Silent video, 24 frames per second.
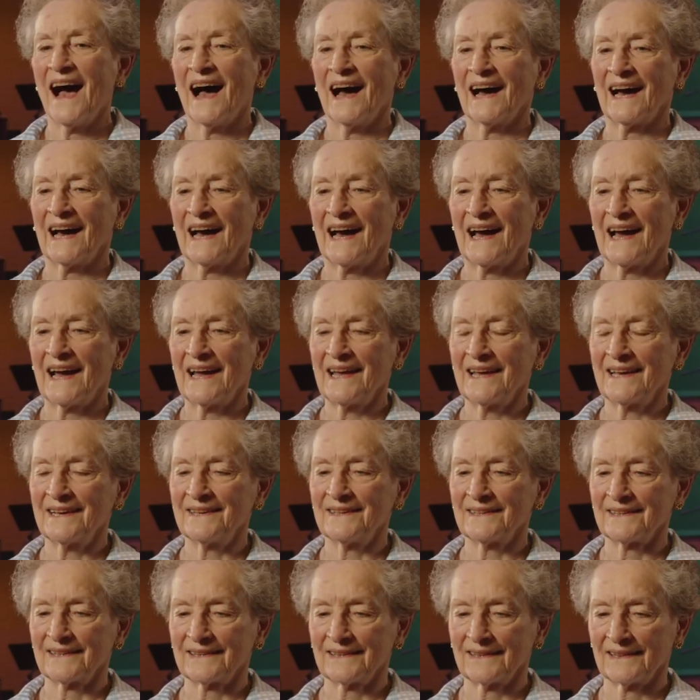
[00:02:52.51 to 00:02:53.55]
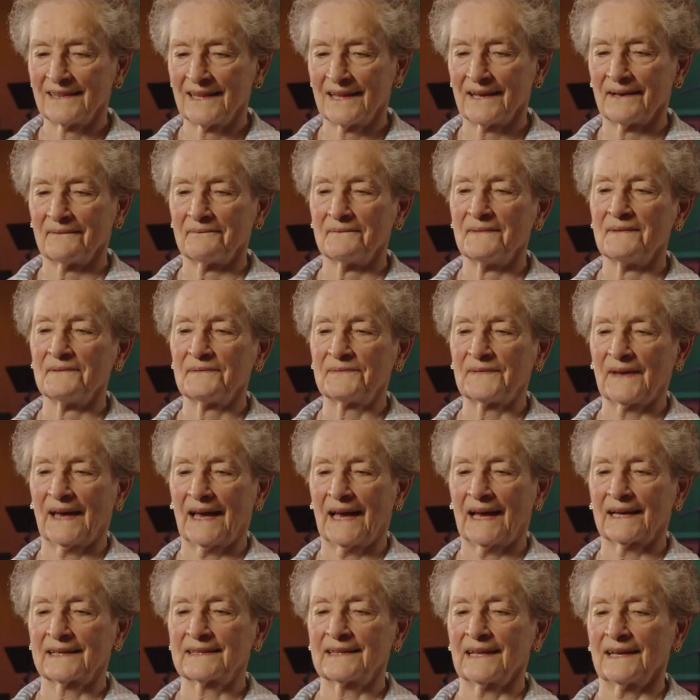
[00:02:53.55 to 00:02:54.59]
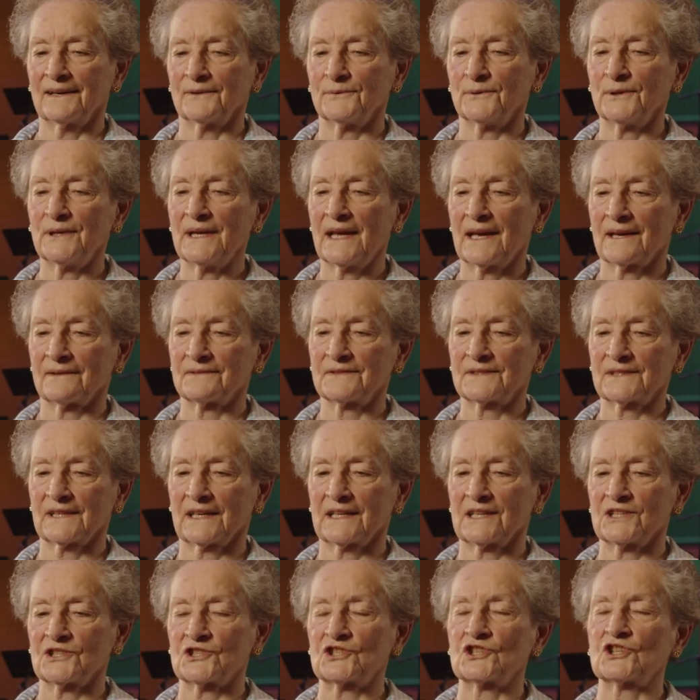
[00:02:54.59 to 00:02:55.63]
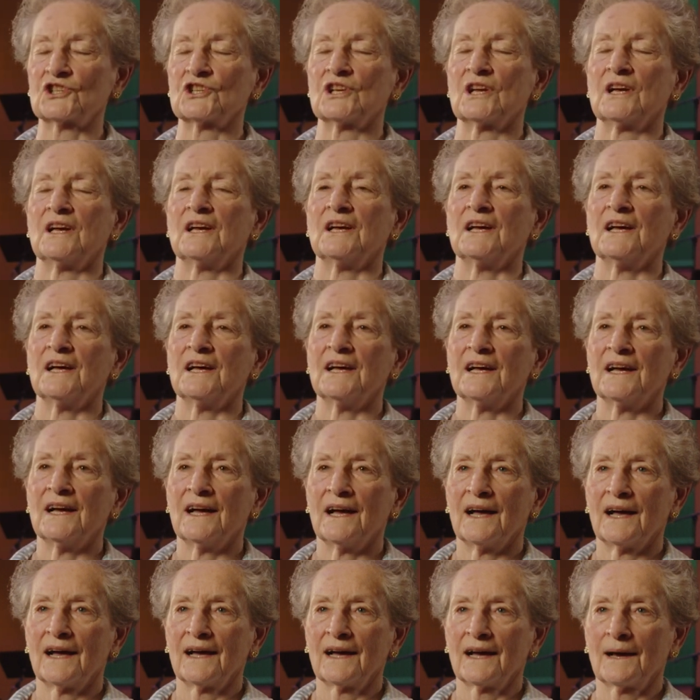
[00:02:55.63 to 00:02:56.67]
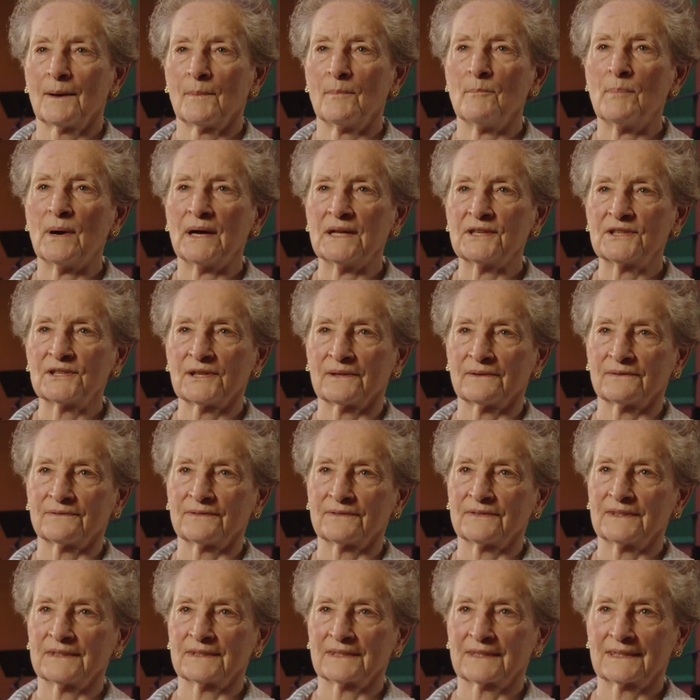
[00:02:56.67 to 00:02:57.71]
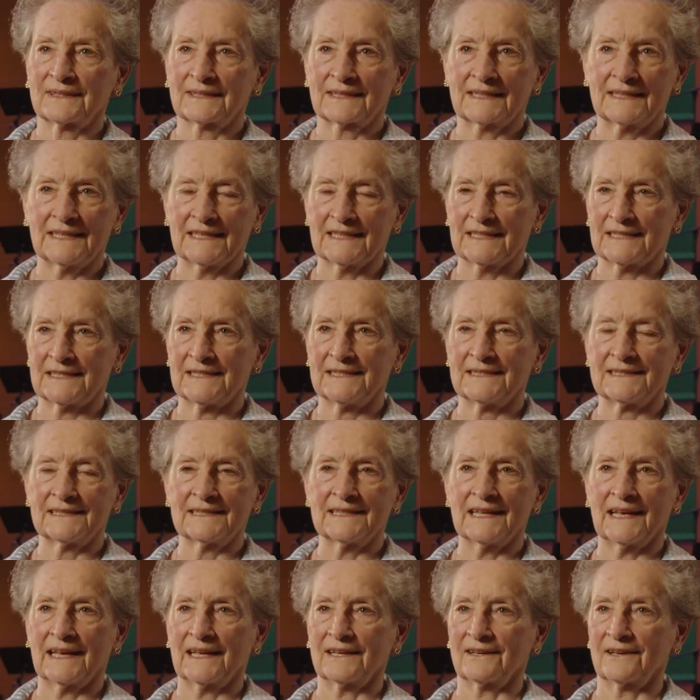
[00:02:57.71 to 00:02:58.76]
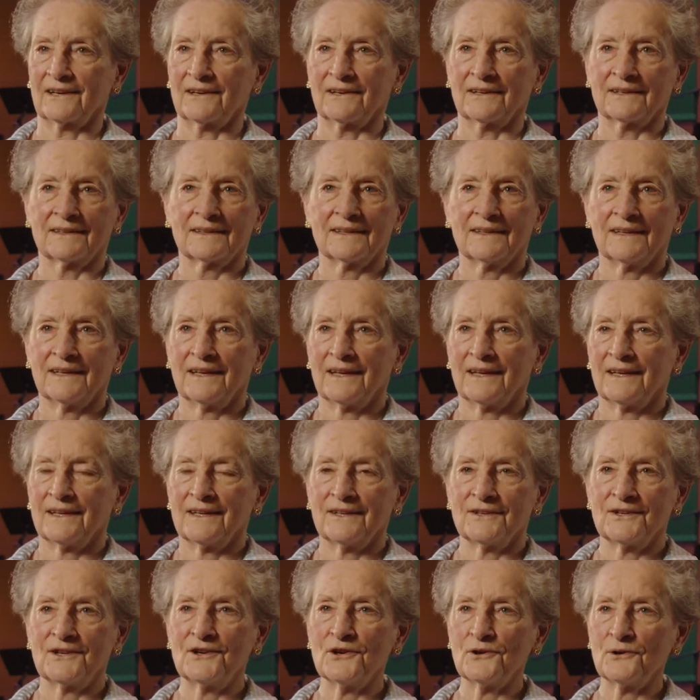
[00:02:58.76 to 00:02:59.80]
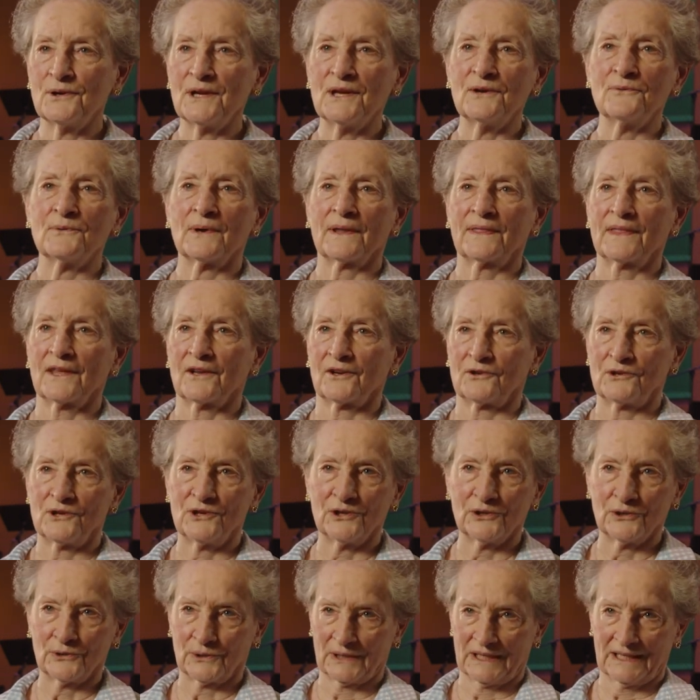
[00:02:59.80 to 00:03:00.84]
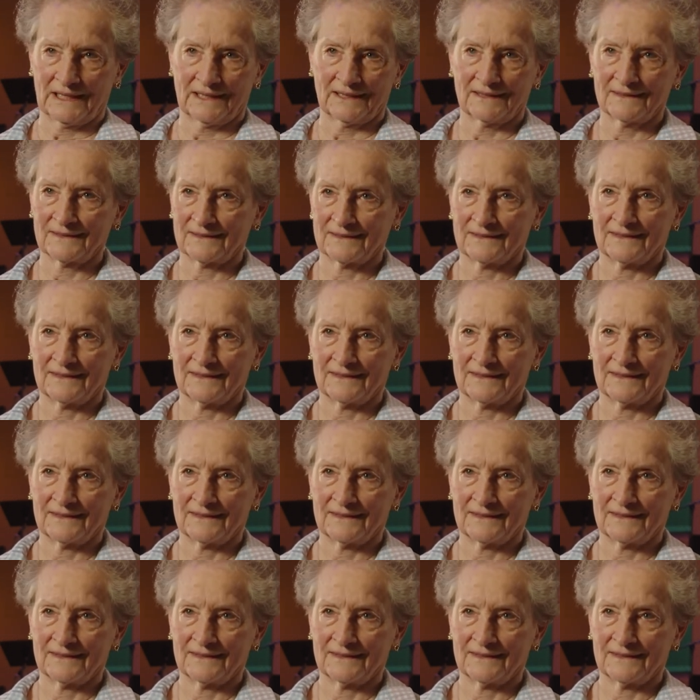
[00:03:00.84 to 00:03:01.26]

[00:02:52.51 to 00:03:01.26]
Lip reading: I love the fact that we have such a bunch of kids that are doing what they're doing